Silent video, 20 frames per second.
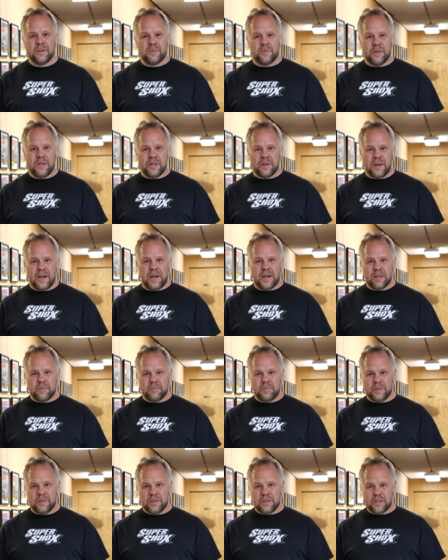We know how to
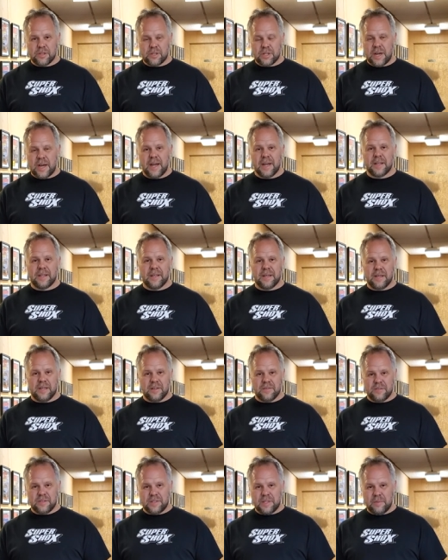build a shock that
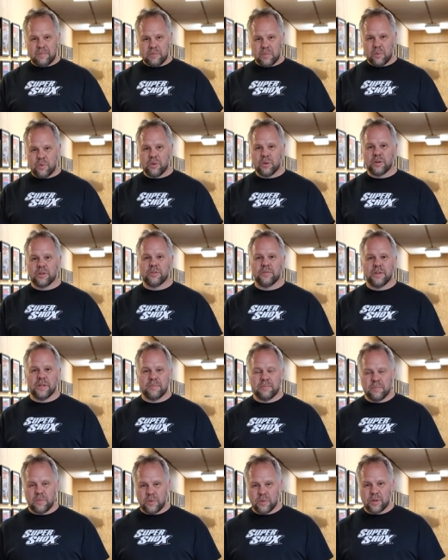gives them more
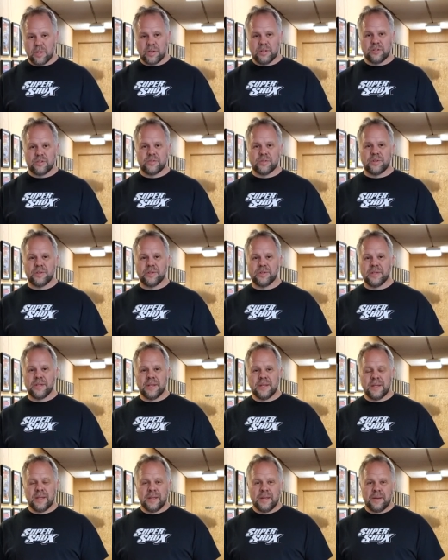grip, more control,
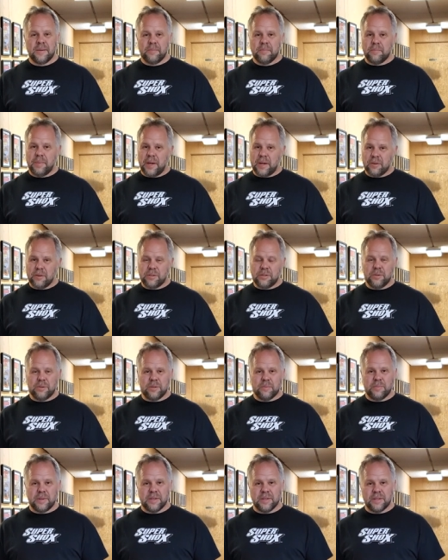better
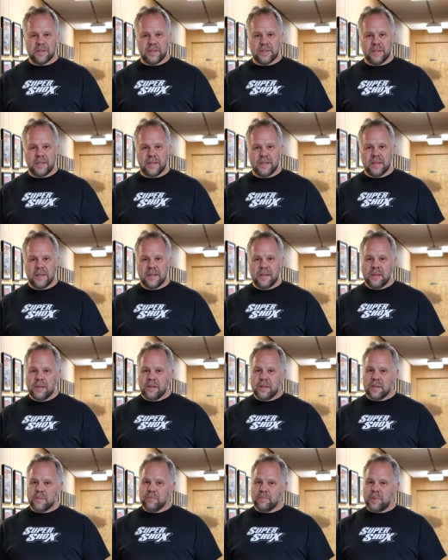tunability,
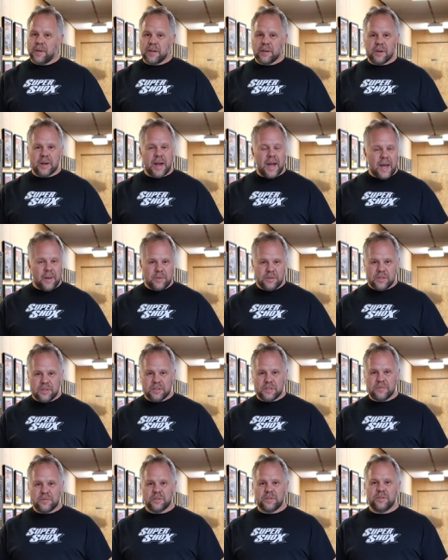better
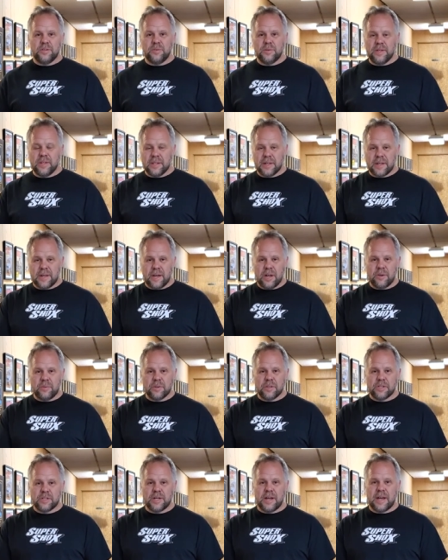options for tuning the car
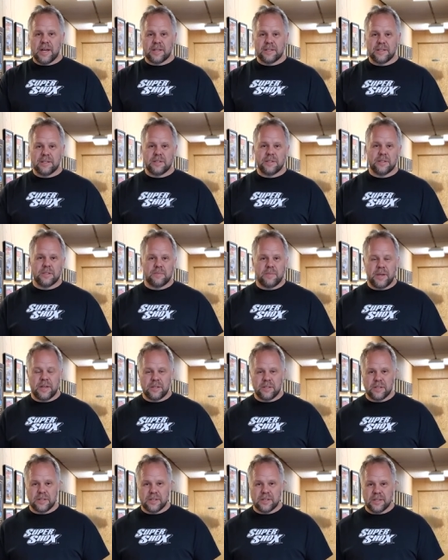with shocks and
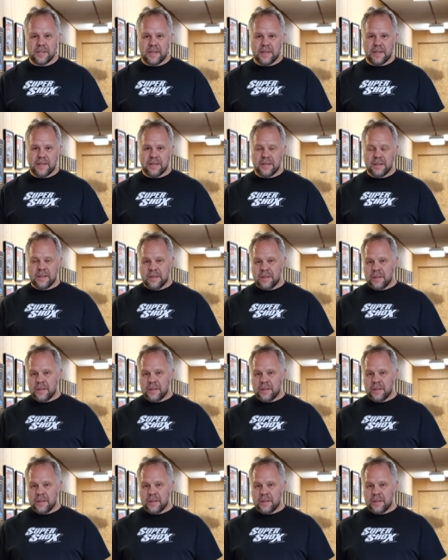suspension than